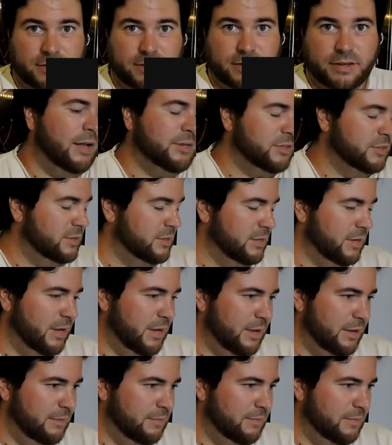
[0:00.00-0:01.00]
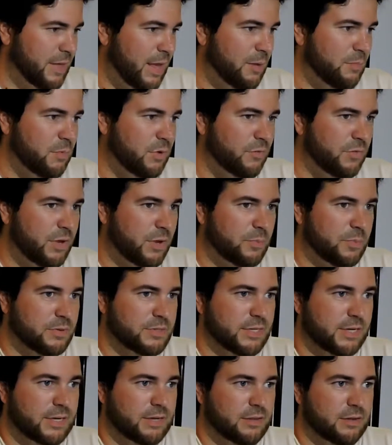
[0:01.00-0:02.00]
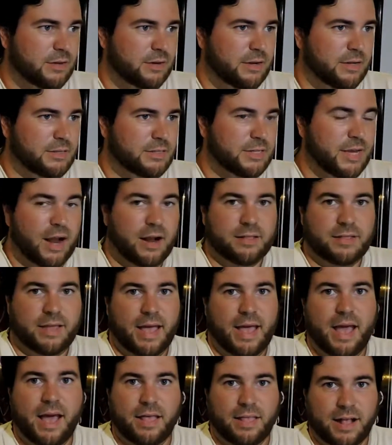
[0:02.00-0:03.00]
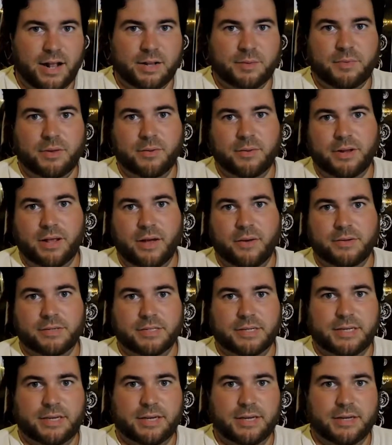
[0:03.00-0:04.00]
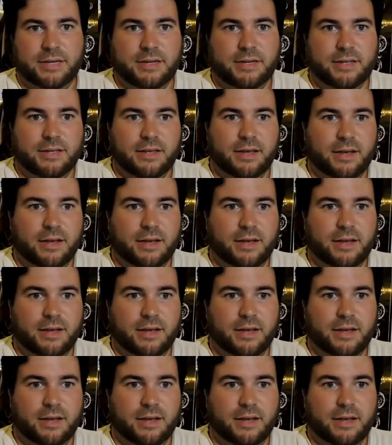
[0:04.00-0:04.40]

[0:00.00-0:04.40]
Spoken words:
I just, that movie in particular, it scared the hell out of me when I was a kid.